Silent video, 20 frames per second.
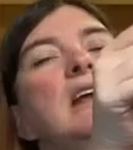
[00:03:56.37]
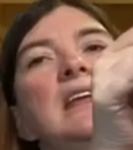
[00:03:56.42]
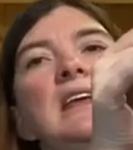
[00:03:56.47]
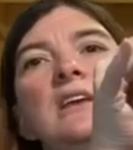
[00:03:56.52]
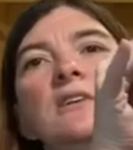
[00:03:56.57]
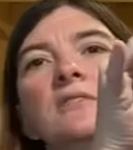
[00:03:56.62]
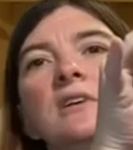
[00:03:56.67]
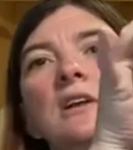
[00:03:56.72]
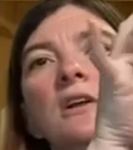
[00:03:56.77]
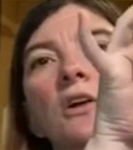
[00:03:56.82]

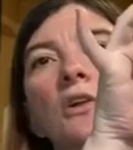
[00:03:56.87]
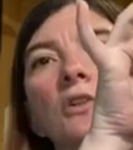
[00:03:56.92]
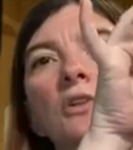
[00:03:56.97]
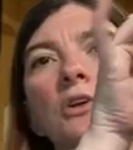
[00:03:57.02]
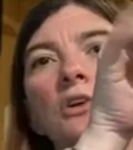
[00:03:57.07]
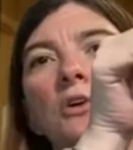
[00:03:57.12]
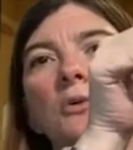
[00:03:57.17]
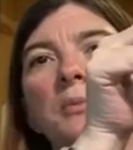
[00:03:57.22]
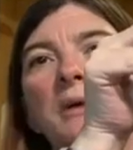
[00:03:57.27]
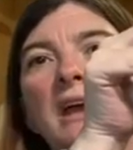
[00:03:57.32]
even a
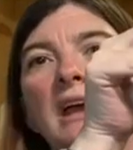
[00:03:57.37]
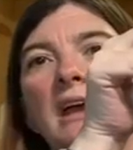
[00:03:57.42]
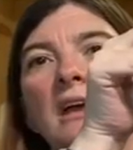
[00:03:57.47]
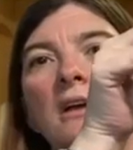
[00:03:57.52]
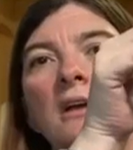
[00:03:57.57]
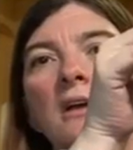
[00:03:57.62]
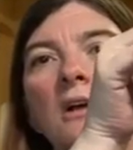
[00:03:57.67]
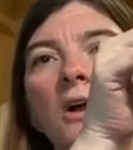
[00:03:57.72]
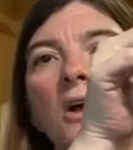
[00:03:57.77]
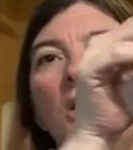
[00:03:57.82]
little bit
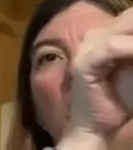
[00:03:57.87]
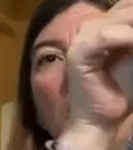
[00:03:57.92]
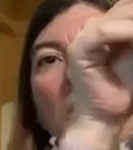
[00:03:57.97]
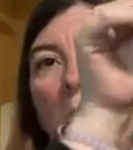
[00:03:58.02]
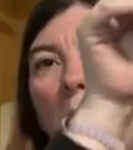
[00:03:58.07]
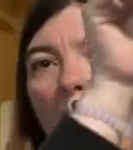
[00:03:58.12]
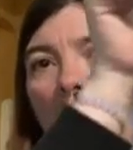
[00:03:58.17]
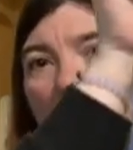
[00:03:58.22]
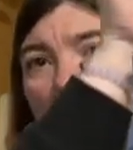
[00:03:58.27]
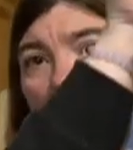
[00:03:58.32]

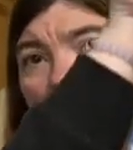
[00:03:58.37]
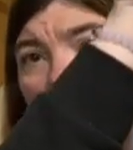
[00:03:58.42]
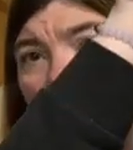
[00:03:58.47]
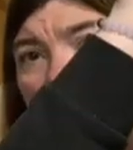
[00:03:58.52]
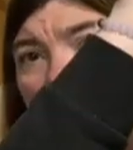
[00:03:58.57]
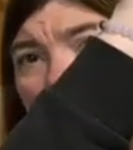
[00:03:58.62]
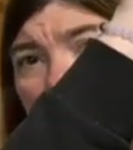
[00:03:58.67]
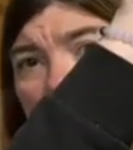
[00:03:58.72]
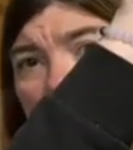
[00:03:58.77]
wider.